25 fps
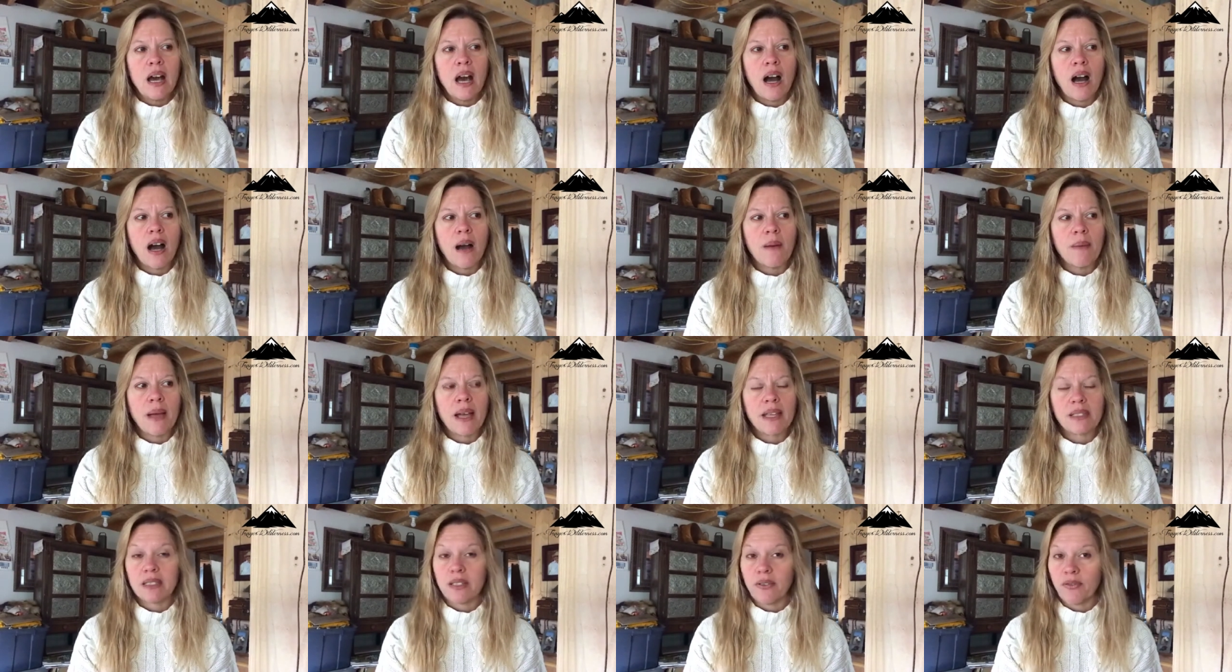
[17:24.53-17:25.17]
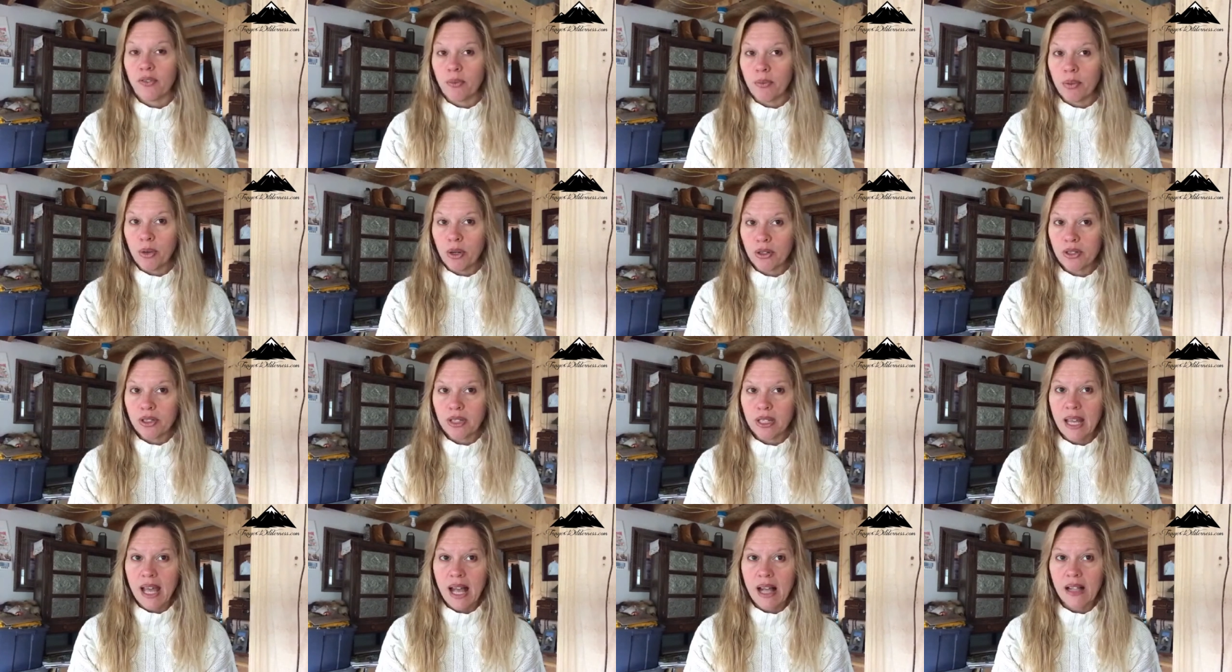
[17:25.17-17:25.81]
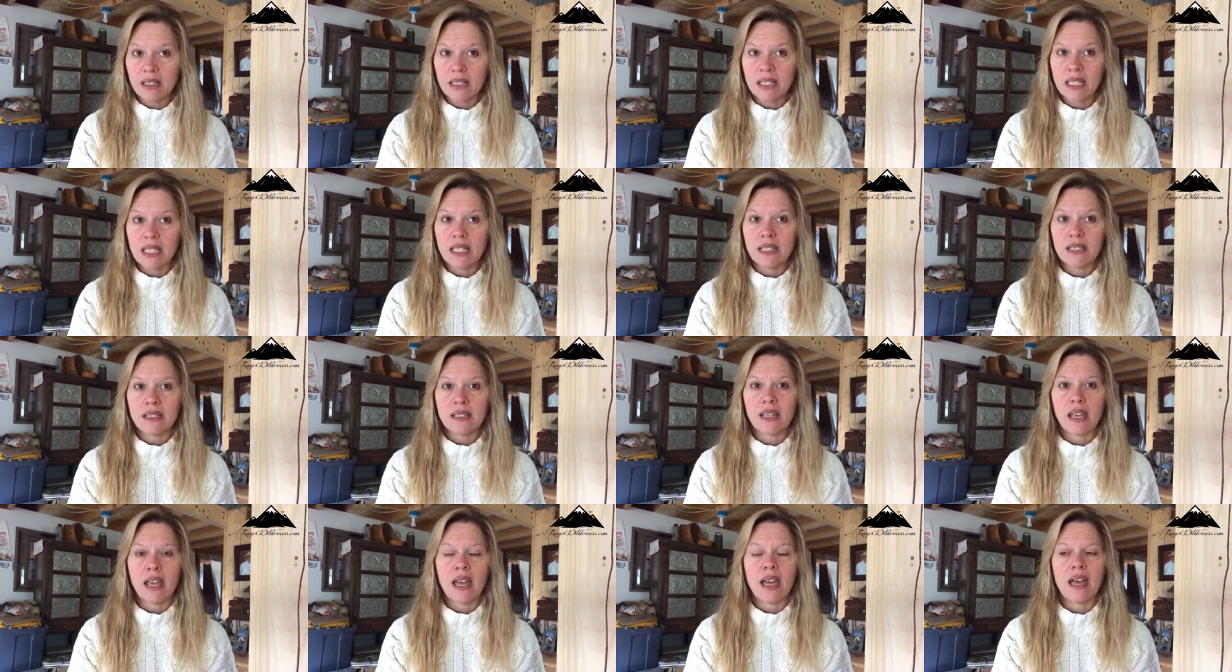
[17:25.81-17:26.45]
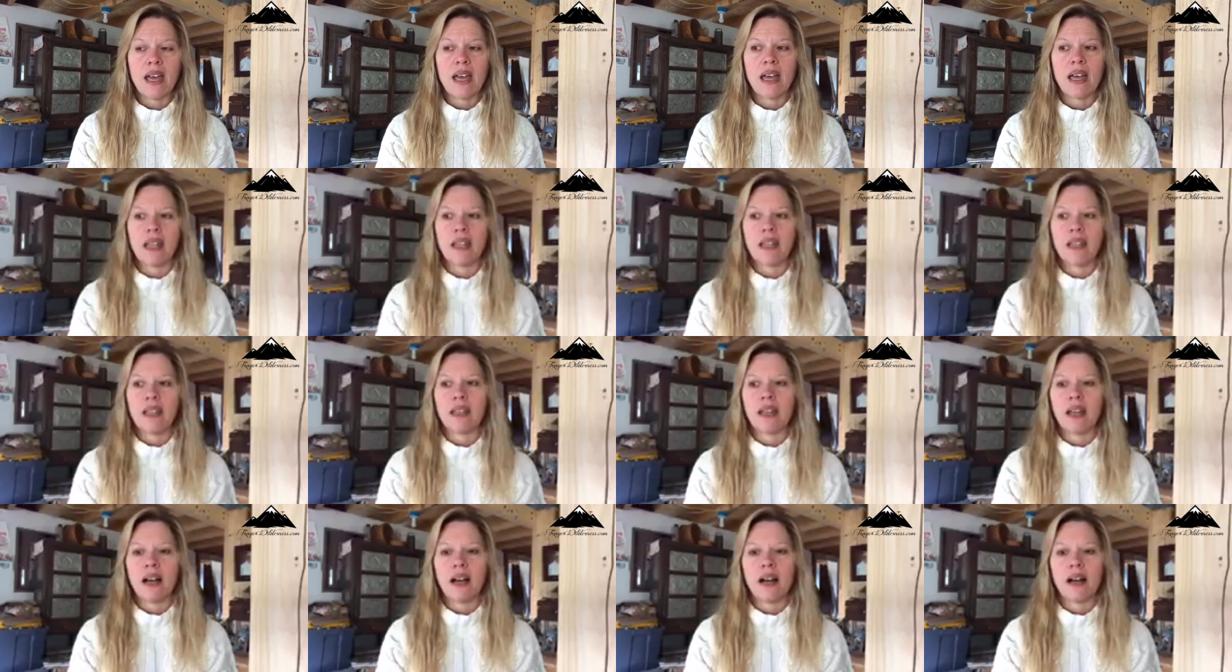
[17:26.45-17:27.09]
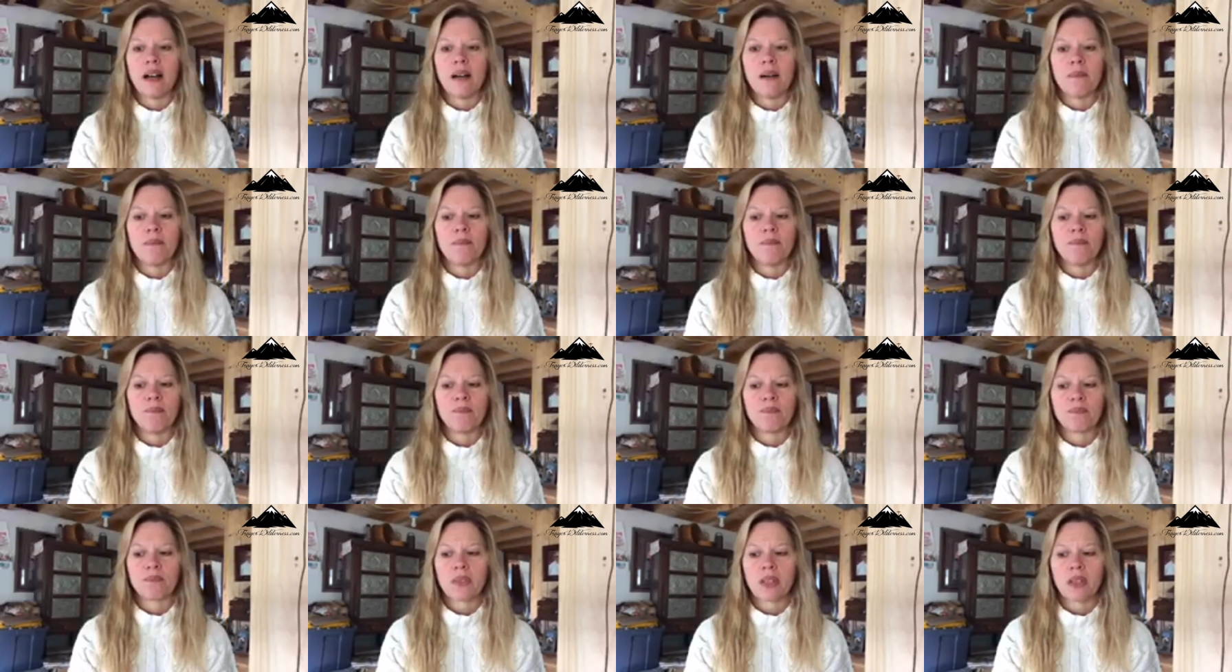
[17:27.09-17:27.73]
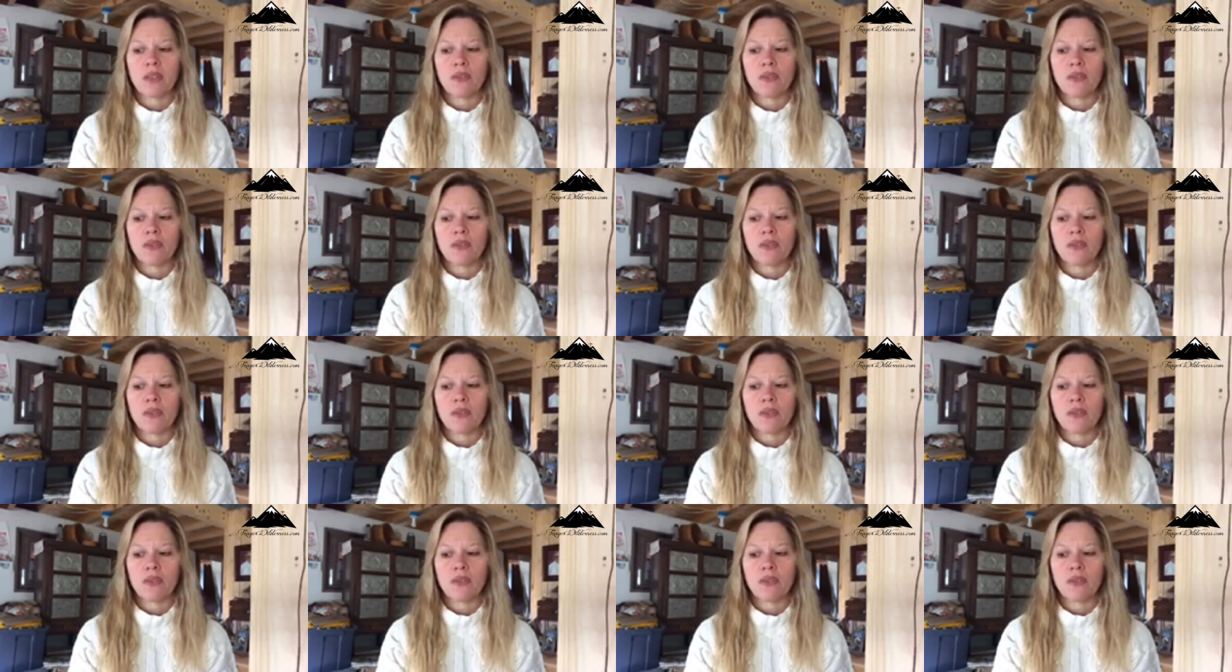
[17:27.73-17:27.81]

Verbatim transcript: um, has different personalities, and um,